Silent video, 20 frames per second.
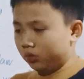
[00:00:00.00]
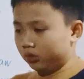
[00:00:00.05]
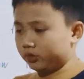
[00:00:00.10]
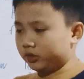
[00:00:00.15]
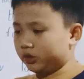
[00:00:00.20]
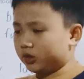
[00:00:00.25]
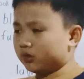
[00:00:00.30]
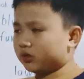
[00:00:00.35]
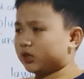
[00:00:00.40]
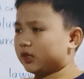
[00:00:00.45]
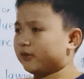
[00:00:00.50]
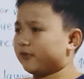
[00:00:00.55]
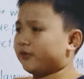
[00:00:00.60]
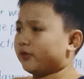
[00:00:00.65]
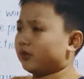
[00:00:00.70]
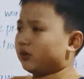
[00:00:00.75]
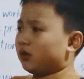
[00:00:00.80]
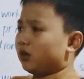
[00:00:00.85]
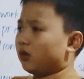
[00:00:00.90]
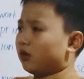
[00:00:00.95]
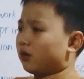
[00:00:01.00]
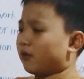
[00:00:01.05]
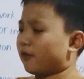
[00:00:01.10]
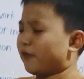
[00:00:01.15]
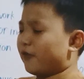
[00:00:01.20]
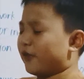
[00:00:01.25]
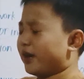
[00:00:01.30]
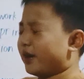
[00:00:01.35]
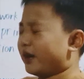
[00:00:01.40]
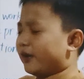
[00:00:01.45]
You can look
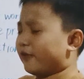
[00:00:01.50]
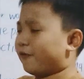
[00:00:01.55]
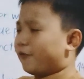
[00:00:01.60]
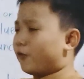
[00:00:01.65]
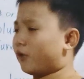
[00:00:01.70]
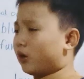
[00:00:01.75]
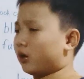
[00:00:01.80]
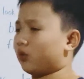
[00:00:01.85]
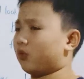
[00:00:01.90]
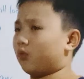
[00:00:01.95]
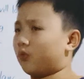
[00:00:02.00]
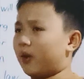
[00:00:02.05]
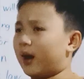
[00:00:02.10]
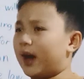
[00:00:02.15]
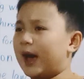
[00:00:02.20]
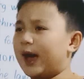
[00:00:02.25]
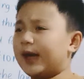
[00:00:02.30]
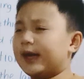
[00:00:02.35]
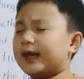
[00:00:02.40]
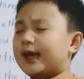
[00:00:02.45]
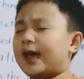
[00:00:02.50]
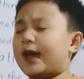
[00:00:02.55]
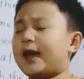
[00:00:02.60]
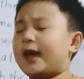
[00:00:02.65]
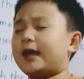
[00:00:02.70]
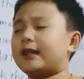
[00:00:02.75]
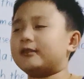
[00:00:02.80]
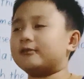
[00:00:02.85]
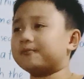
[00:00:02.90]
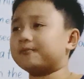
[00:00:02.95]
very far away
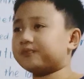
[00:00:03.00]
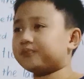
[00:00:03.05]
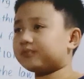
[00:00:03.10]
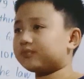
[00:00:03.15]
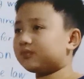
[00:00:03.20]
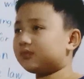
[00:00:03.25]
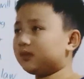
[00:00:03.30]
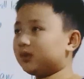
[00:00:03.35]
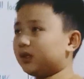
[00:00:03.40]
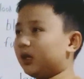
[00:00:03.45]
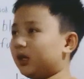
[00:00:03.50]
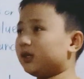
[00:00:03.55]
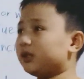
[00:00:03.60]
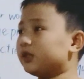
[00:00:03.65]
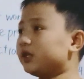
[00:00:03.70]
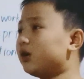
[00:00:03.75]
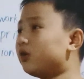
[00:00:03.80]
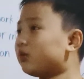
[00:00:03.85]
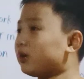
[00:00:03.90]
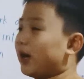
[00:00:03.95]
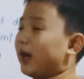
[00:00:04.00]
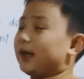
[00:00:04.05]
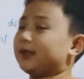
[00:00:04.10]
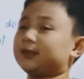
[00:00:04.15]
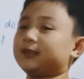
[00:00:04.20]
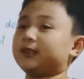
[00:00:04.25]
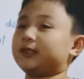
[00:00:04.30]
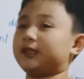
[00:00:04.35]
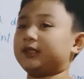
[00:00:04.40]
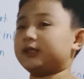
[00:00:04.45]
and you can
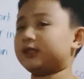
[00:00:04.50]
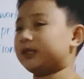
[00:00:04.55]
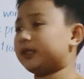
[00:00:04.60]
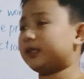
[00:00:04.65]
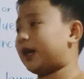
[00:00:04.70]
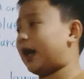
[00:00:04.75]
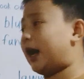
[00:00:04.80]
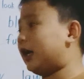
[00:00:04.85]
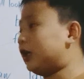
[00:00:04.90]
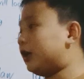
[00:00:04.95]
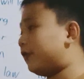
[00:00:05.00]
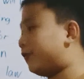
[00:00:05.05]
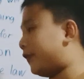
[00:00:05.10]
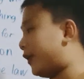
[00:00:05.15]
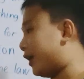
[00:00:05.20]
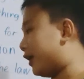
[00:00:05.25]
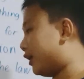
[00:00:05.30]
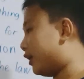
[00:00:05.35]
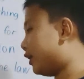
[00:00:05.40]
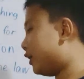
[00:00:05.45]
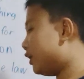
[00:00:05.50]
see the end of it.